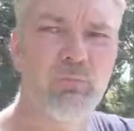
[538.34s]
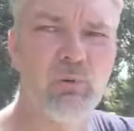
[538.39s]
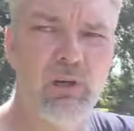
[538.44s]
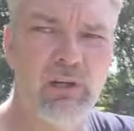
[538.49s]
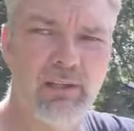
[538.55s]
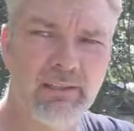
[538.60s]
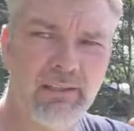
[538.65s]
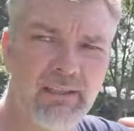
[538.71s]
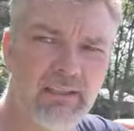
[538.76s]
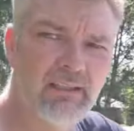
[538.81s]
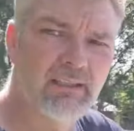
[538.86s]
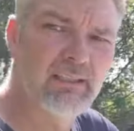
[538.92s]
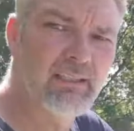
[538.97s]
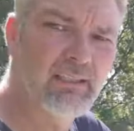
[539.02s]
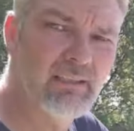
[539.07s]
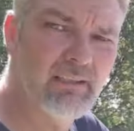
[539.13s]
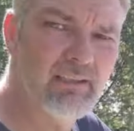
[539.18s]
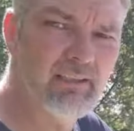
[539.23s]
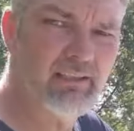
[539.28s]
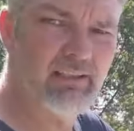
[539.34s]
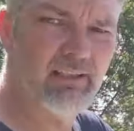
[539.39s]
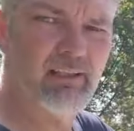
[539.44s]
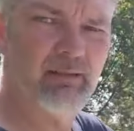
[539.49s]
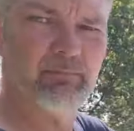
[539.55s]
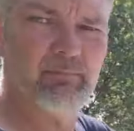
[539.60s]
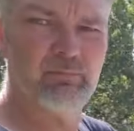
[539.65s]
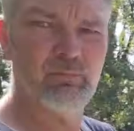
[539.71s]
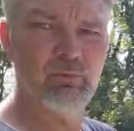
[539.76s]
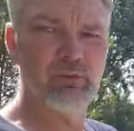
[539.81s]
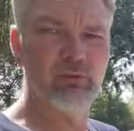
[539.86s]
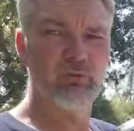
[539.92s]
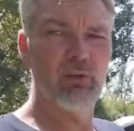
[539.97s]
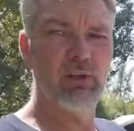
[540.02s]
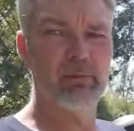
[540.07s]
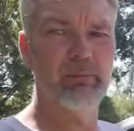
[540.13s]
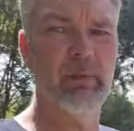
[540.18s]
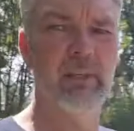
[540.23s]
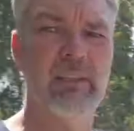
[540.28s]
why we
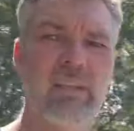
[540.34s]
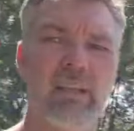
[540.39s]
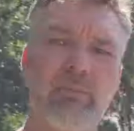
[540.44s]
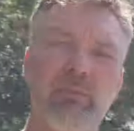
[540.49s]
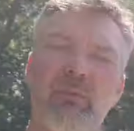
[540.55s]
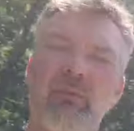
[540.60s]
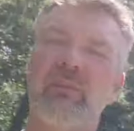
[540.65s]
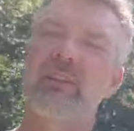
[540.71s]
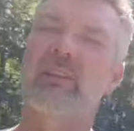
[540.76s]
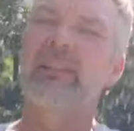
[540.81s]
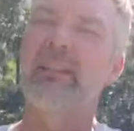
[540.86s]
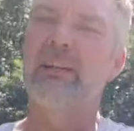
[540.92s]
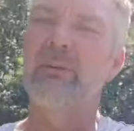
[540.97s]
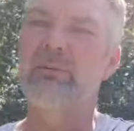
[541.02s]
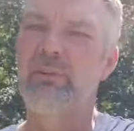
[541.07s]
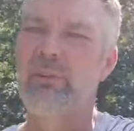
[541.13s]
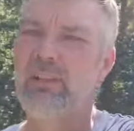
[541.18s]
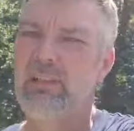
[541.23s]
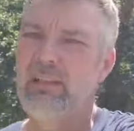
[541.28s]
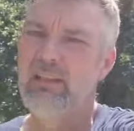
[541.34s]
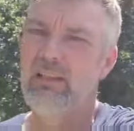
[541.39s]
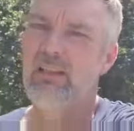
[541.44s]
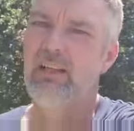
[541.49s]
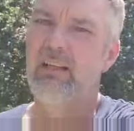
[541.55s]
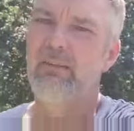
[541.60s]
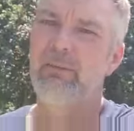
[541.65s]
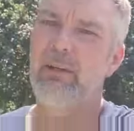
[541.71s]
try and make everything in-house, and